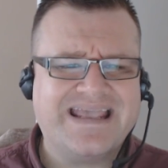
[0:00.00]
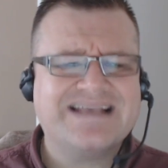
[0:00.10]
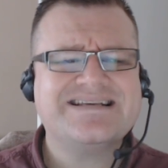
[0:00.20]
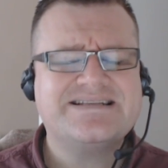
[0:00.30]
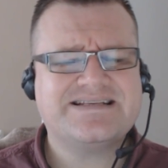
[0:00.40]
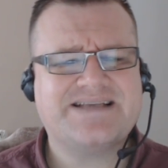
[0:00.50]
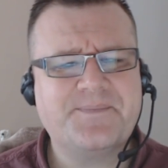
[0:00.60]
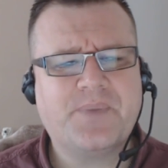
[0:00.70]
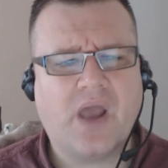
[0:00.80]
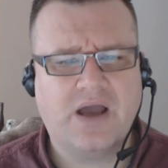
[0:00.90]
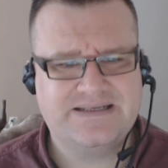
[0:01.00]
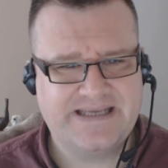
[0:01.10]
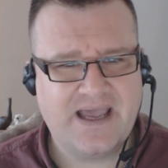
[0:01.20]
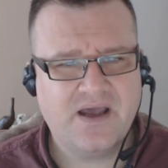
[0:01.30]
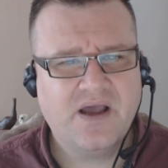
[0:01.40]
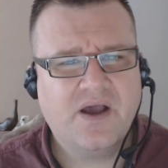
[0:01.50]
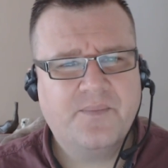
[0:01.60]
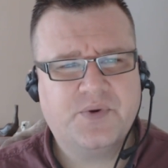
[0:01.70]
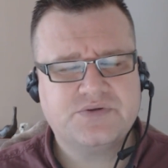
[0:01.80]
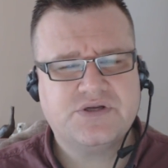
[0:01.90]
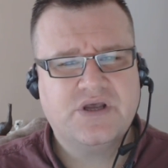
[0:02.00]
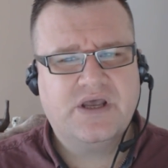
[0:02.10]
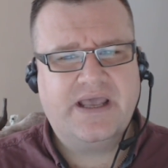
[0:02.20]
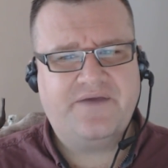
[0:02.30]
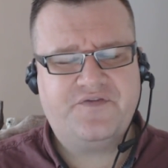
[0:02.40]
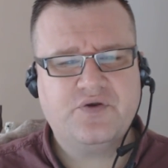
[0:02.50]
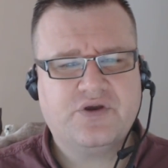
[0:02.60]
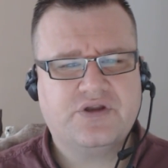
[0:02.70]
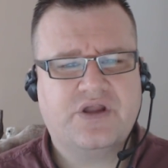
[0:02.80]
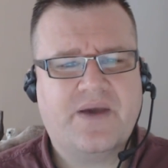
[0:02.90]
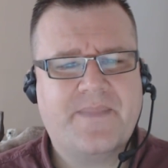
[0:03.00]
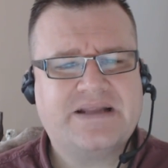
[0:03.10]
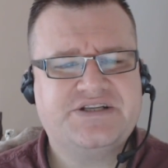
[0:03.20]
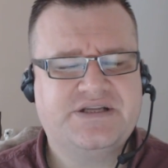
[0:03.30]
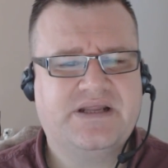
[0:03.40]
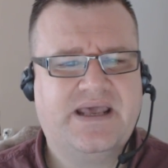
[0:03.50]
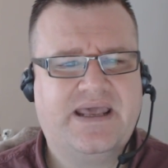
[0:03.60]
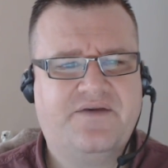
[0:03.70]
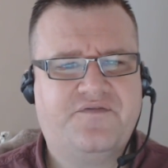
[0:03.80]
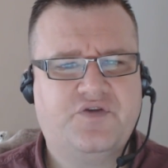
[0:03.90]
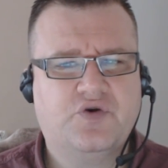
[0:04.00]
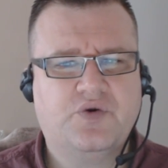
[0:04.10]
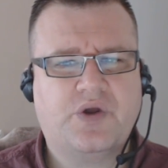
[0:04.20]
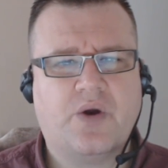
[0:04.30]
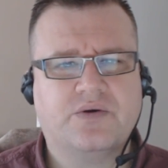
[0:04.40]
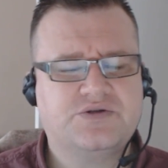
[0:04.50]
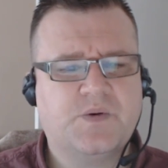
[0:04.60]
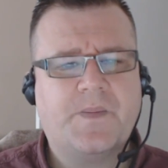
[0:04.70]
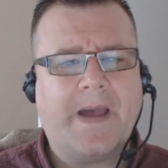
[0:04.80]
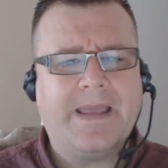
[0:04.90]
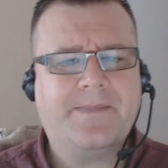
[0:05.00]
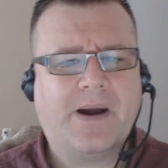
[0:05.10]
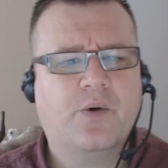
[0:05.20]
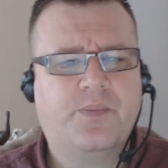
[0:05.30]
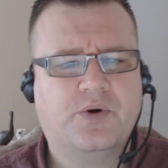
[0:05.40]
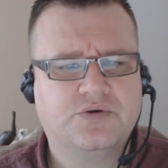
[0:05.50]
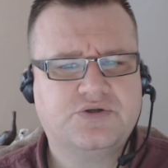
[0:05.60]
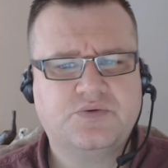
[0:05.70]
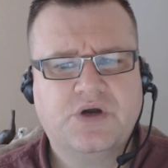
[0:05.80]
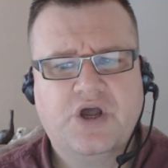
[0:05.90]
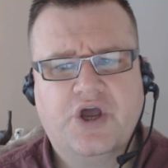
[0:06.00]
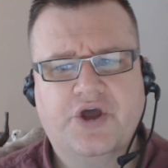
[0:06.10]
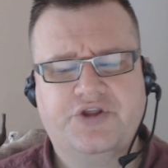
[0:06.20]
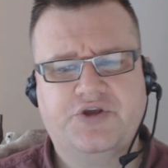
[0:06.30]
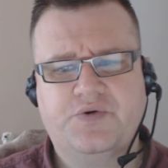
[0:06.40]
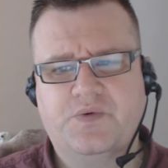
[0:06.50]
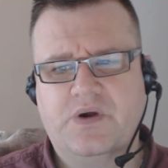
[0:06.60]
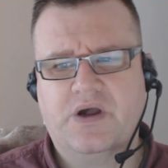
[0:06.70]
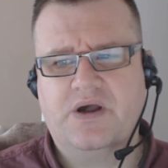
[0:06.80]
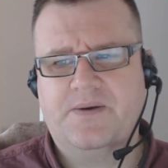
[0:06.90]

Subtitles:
Yes, it's a simple idea, but if you can imagine, if you go onto a PayPal portal and you've